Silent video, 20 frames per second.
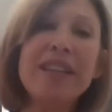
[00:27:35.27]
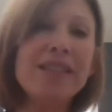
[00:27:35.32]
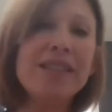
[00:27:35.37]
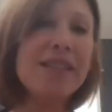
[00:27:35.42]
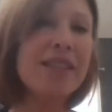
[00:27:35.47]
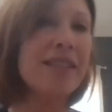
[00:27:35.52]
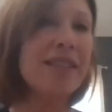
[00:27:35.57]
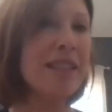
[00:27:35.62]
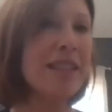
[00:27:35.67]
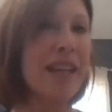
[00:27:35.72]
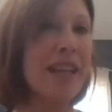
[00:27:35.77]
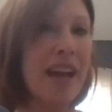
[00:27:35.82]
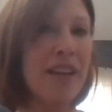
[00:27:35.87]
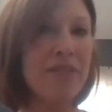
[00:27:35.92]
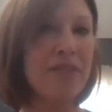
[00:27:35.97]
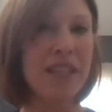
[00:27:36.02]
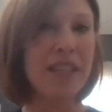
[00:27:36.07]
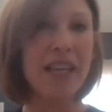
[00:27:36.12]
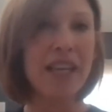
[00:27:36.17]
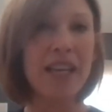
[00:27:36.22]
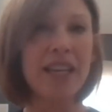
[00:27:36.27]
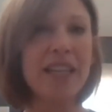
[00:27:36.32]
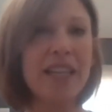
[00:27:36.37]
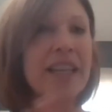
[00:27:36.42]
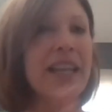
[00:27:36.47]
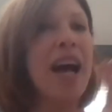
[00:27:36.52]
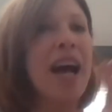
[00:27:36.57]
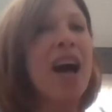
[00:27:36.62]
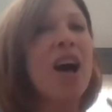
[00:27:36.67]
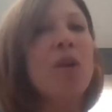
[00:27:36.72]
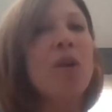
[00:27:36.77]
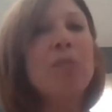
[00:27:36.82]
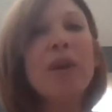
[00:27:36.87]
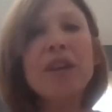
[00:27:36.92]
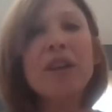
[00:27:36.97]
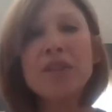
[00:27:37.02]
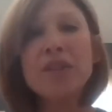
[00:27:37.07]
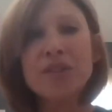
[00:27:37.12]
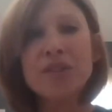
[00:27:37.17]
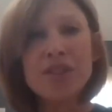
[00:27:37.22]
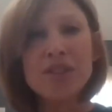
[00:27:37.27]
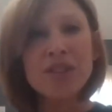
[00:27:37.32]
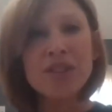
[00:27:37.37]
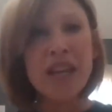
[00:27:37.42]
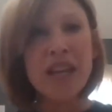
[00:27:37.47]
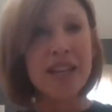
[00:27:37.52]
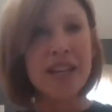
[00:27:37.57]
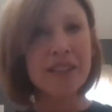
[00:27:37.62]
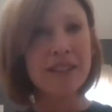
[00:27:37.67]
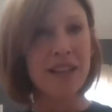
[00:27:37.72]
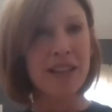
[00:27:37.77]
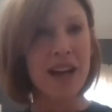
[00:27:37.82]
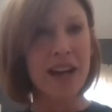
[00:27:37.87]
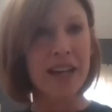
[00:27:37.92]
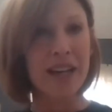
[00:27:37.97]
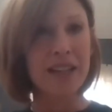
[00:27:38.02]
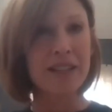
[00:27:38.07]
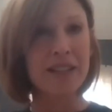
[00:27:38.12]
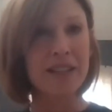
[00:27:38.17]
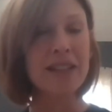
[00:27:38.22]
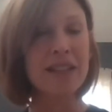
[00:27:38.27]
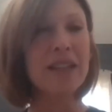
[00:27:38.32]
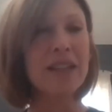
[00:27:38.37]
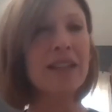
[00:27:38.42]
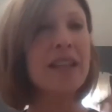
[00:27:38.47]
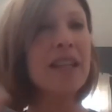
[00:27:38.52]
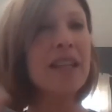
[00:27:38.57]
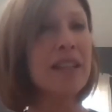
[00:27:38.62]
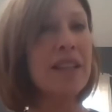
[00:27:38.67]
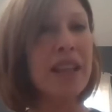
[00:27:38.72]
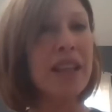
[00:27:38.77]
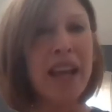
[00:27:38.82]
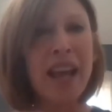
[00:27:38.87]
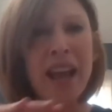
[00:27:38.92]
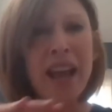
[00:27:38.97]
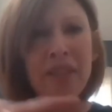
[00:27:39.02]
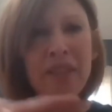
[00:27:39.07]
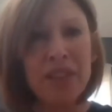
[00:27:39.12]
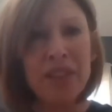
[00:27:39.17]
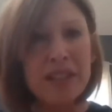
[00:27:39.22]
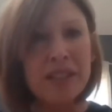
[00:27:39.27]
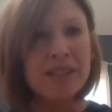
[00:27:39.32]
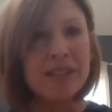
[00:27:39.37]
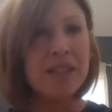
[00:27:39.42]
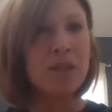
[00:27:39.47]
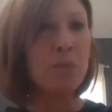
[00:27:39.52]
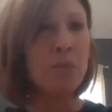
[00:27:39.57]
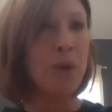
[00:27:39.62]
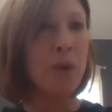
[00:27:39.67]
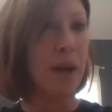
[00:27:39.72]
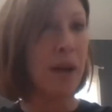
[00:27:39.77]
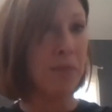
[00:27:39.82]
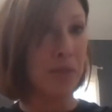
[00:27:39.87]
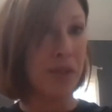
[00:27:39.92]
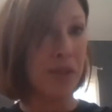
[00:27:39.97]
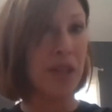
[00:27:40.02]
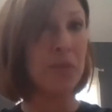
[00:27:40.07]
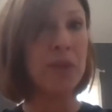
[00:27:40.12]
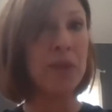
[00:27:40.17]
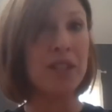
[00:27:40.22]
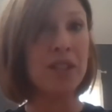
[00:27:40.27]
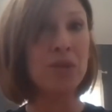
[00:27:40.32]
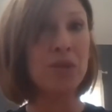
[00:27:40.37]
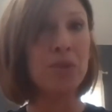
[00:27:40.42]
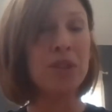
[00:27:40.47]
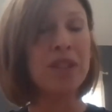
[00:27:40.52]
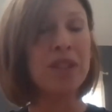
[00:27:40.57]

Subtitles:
easy to navigate and help others stay light in the heaviness of the problems that we deal with.